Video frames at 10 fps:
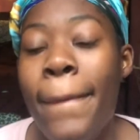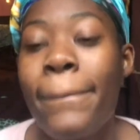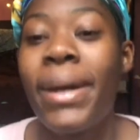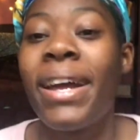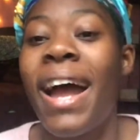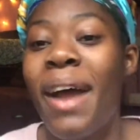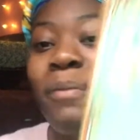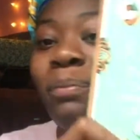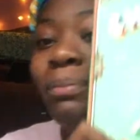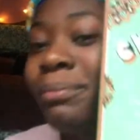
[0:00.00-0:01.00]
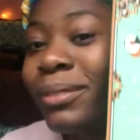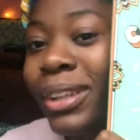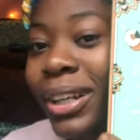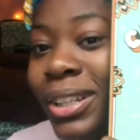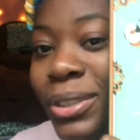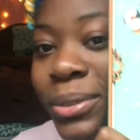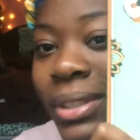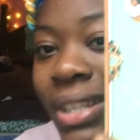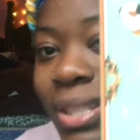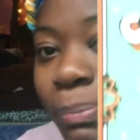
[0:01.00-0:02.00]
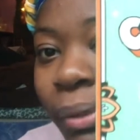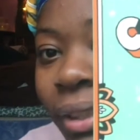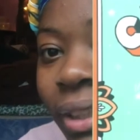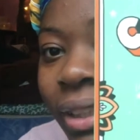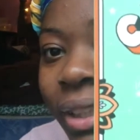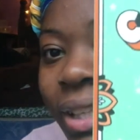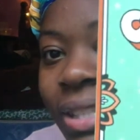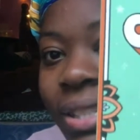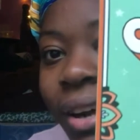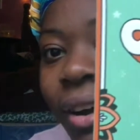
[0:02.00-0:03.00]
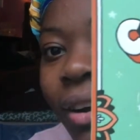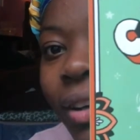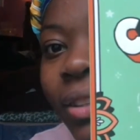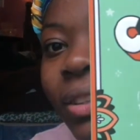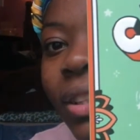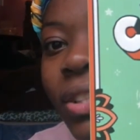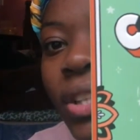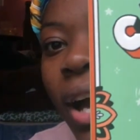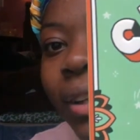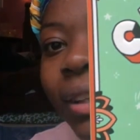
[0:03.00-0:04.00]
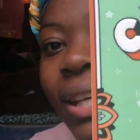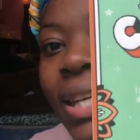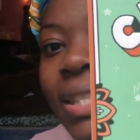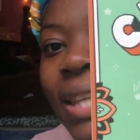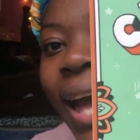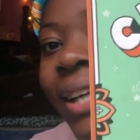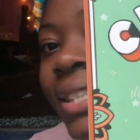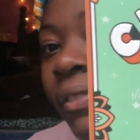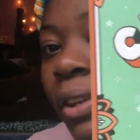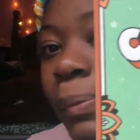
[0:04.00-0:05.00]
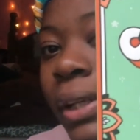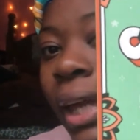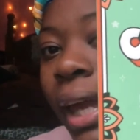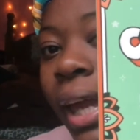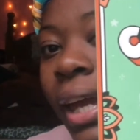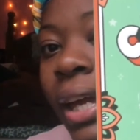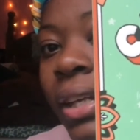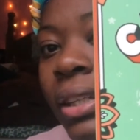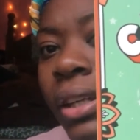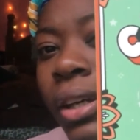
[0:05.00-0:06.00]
but I'm learning through this book it's called the chakras activity book and